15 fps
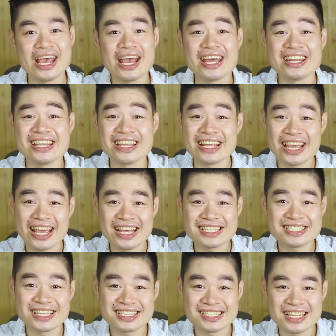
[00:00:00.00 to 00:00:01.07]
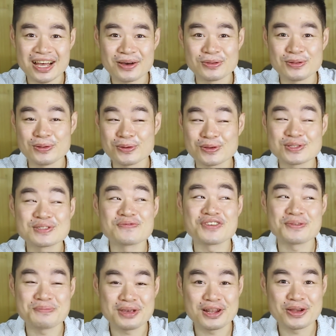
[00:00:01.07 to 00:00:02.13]
And in case this gown looks
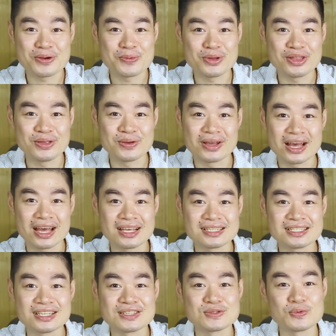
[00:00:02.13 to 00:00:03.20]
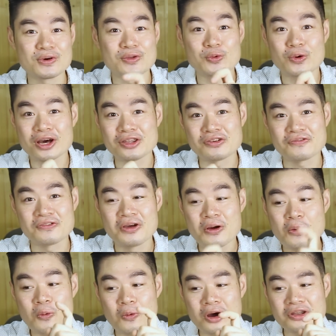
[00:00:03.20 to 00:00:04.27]
familiar with you guys, this one of
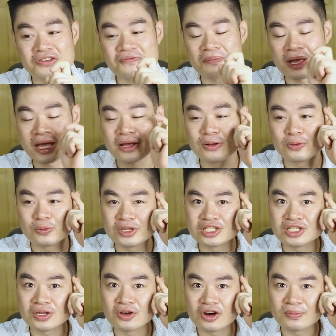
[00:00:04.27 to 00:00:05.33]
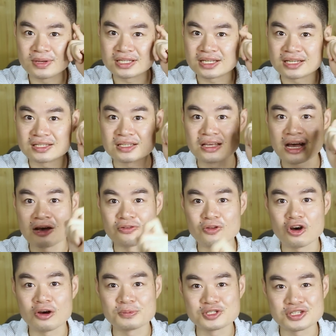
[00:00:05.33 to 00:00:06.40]
Bea Luigi Gomez's gown
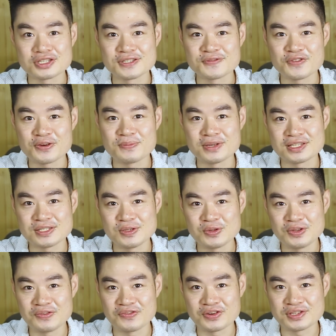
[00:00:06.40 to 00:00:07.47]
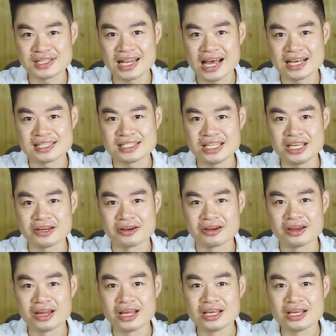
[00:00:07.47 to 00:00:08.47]
options for Miss Universe last year.